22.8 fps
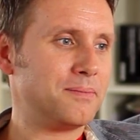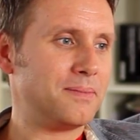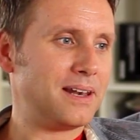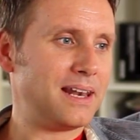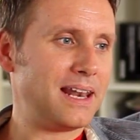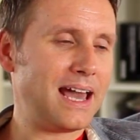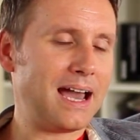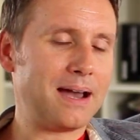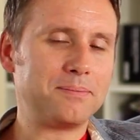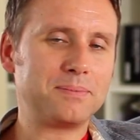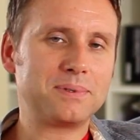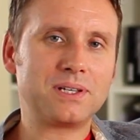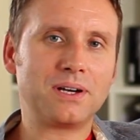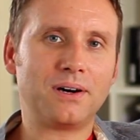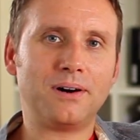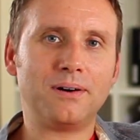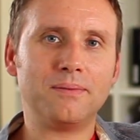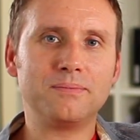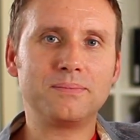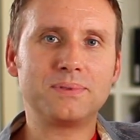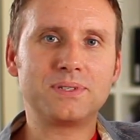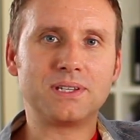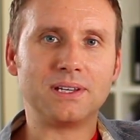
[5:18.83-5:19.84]

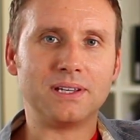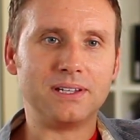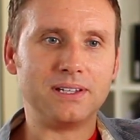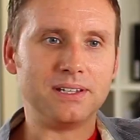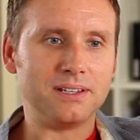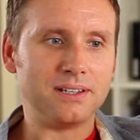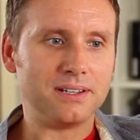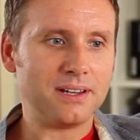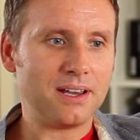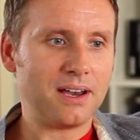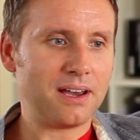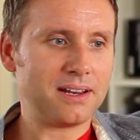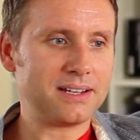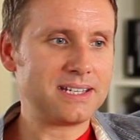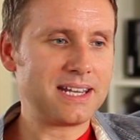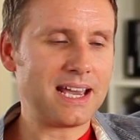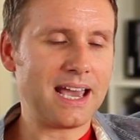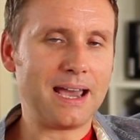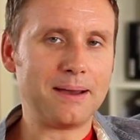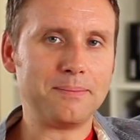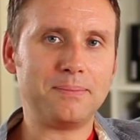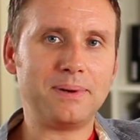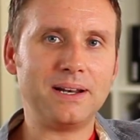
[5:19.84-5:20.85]
laptops and
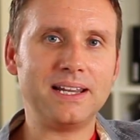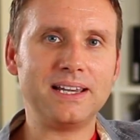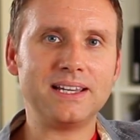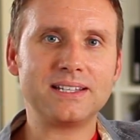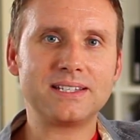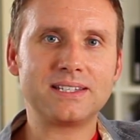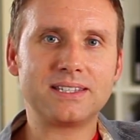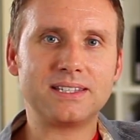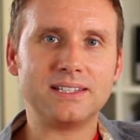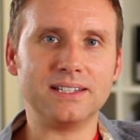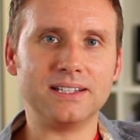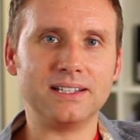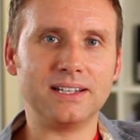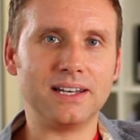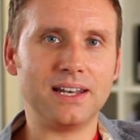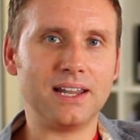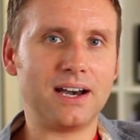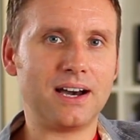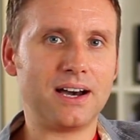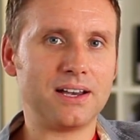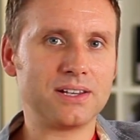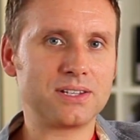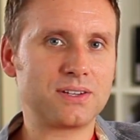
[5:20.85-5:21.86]
tablets that
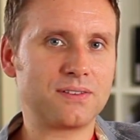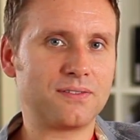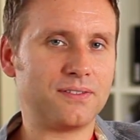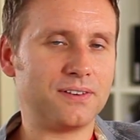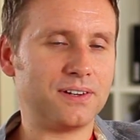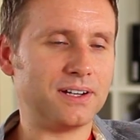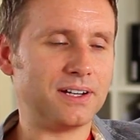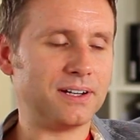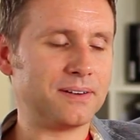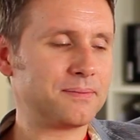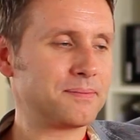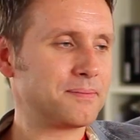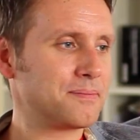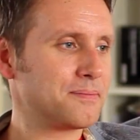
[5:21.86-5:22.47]
last for